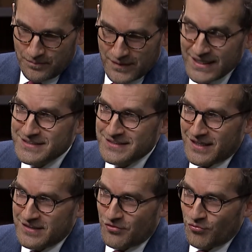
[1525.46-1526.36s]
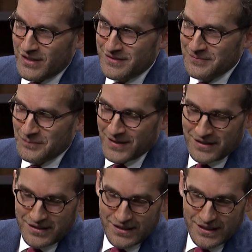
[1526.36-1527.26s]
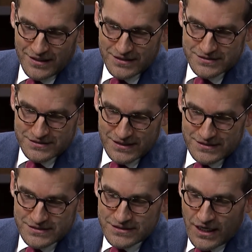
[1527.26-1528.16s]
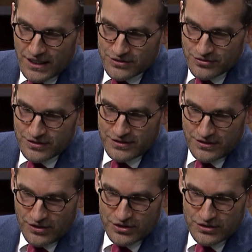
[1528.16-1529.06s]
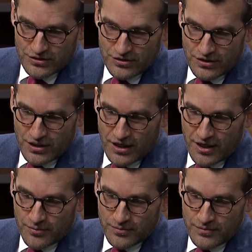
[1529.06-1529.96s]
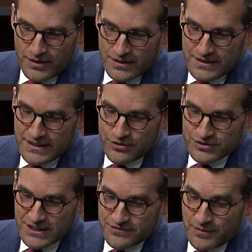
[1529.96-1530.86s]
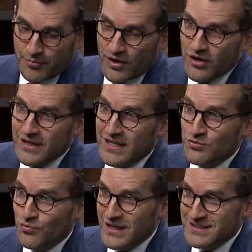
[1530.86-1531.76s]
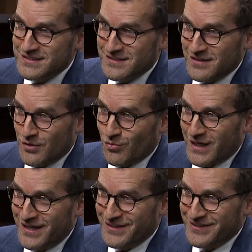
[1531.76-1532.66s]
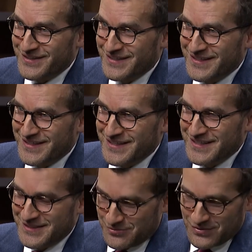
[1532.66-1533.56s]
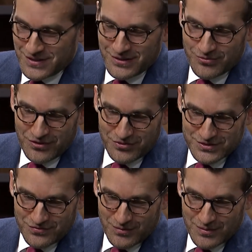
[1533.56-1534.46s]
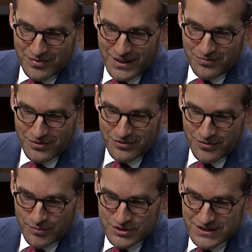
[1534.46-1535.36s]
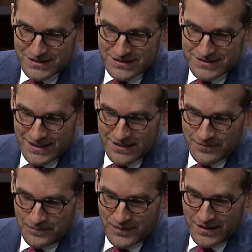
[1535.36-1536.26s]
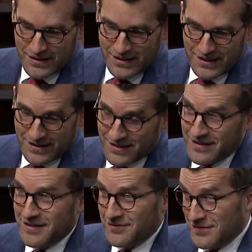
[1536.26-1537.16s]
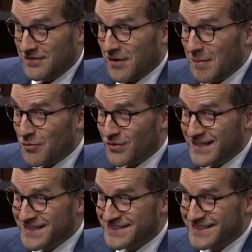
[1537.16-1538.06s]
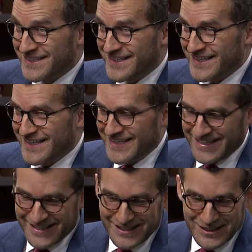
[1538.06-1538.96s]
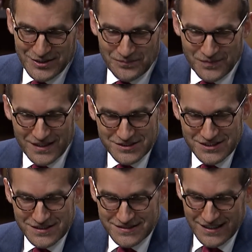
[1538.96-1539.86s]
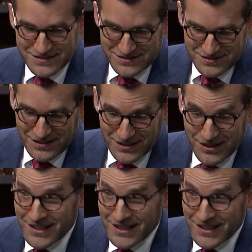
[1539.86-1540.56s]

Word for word: 1893. Wow. And it's, it's titled, the article, Come Ye Yourself Apart and Rest a While. Yes. With a reference from the Bible, from what Jesus said. Mm -hmm. And uh, if I may read it. Please. Um, she says, and